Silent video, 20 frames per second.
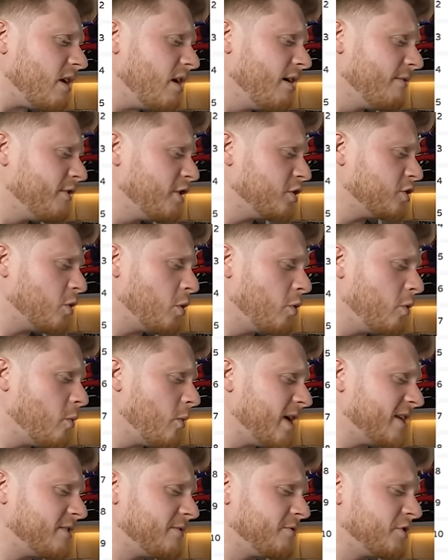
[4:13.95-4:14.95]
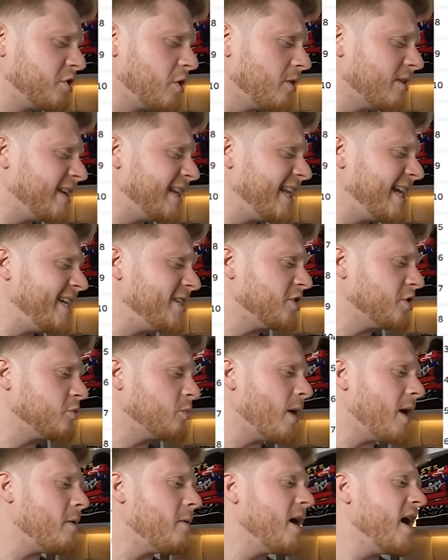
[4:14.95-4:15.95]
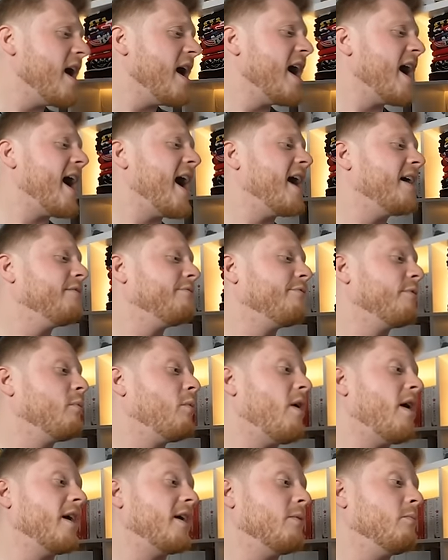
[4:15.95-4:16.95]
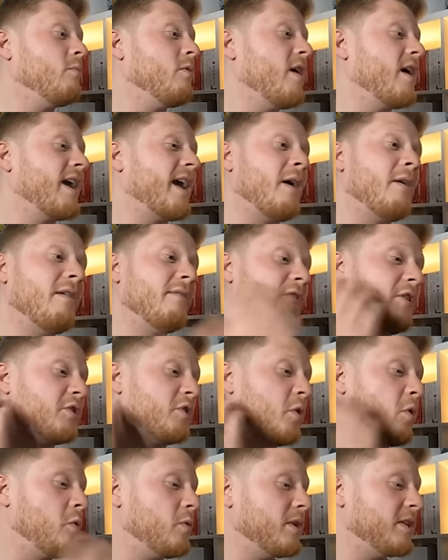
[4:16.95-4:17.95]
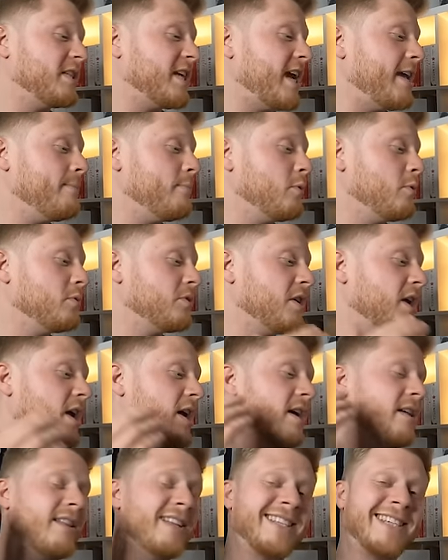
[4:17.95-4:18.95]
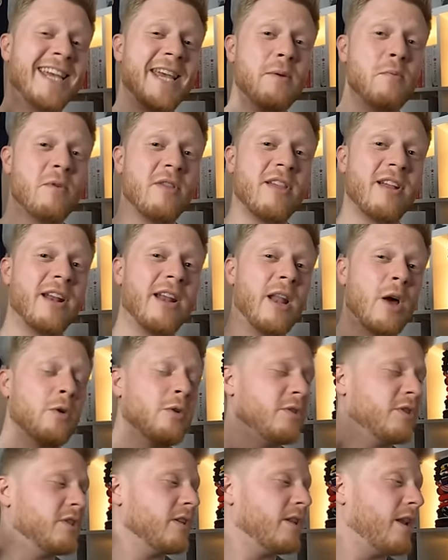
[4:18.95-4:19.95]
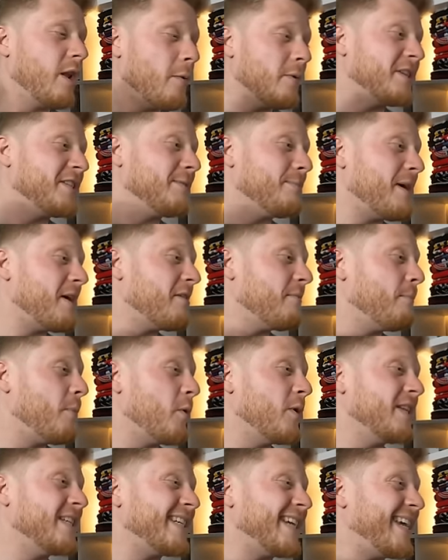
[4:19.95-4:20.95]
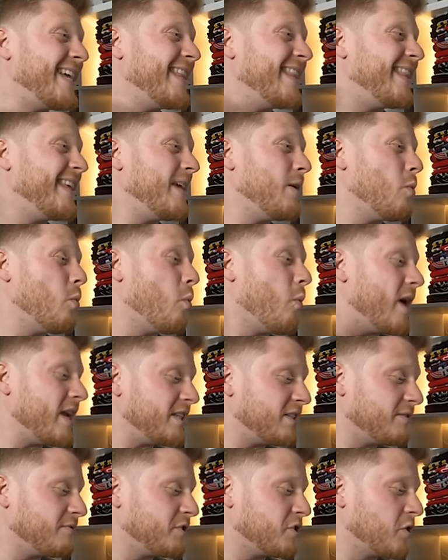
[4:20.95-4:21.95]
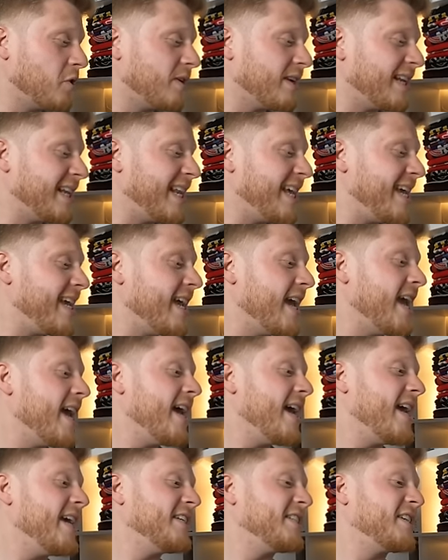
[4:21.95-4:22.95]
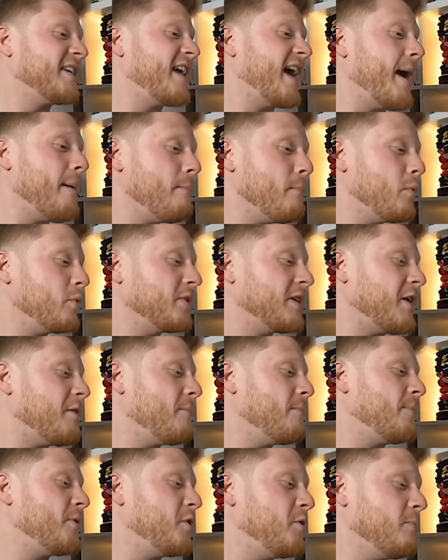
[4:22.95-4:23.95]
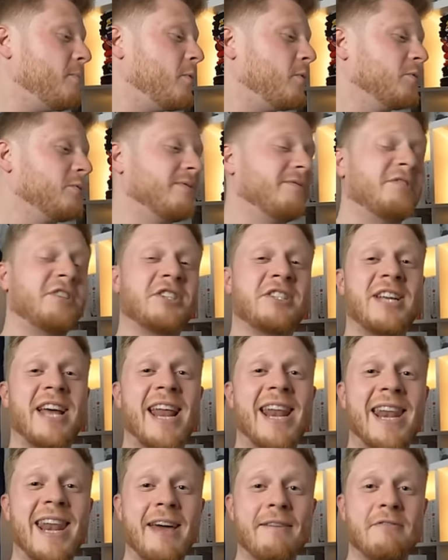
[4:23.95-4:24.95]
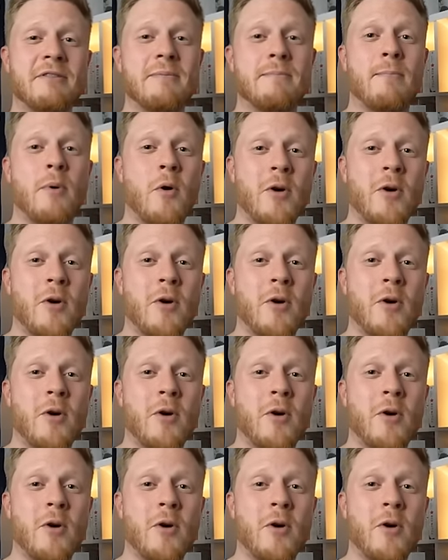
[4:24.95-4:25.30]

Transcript: I've looked at all the West of Scotland leagues as well, and from what I can work out, I've looked at all the tables. The team with the lowest amount of points in the West of Scotland league is Campbelltown Pupils with just 11